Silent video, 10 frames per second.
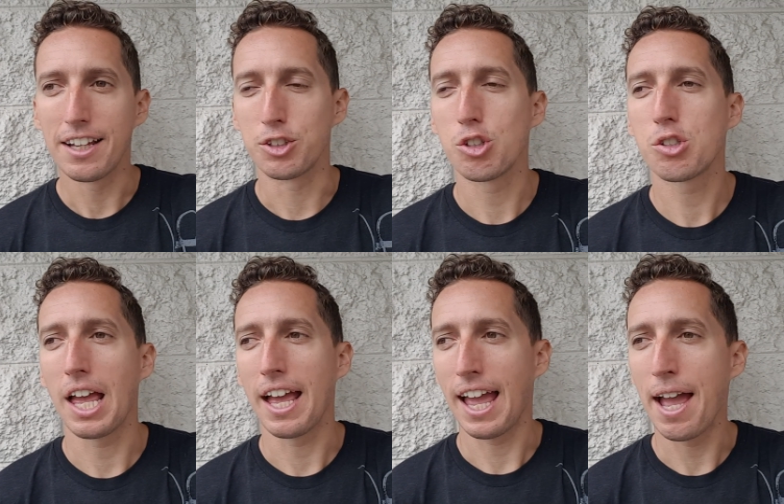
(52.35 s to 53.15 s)
just
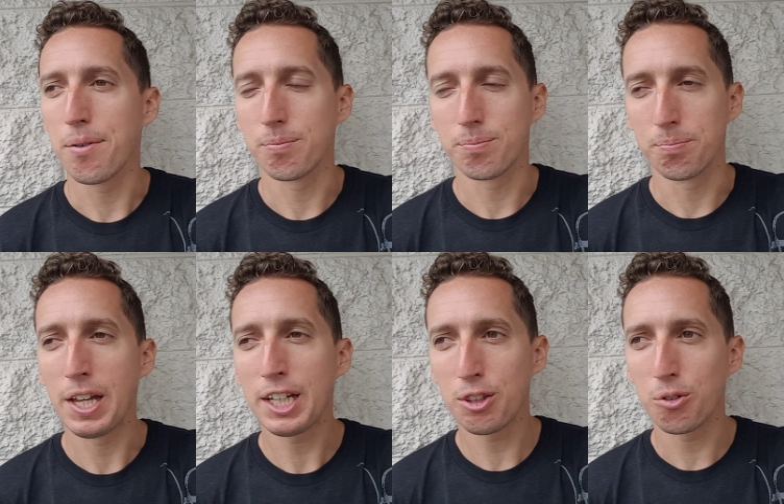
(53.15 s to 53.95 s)
ha
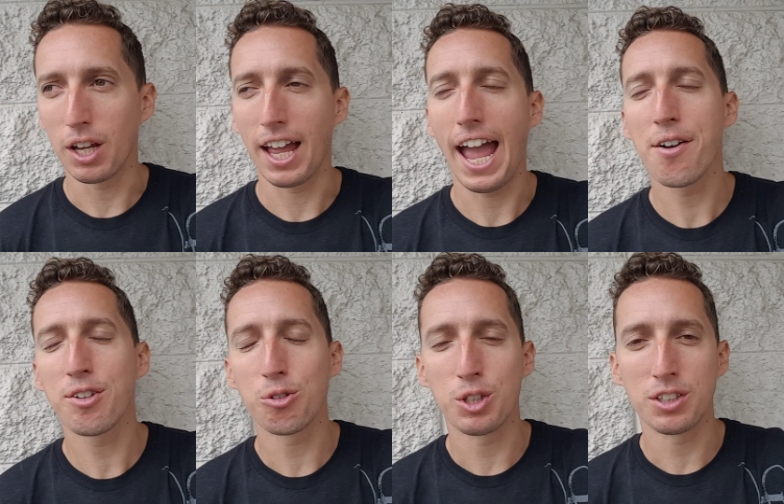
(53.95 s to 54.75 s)
making the
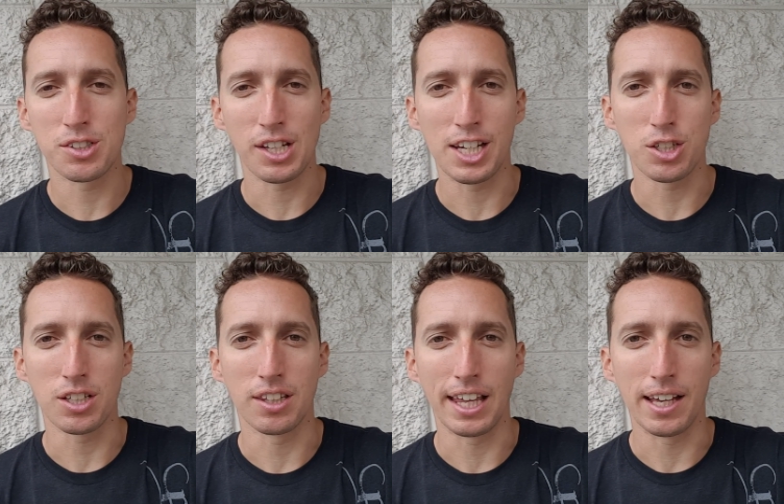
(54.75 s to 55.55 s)
having the
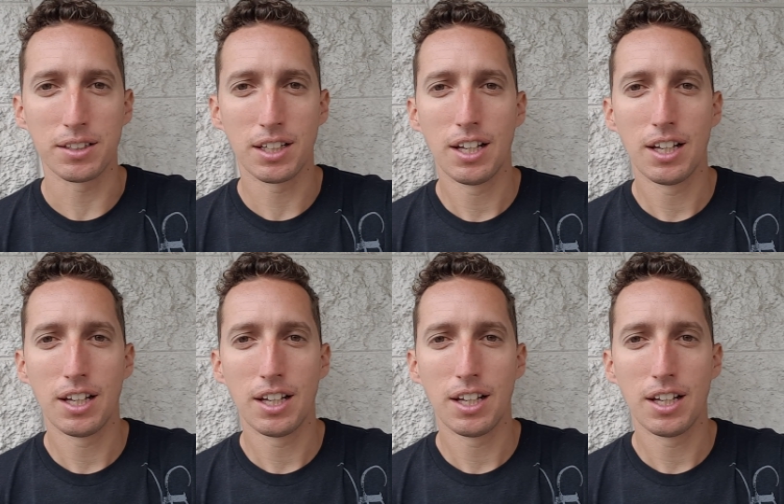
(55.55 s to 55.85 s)
realization that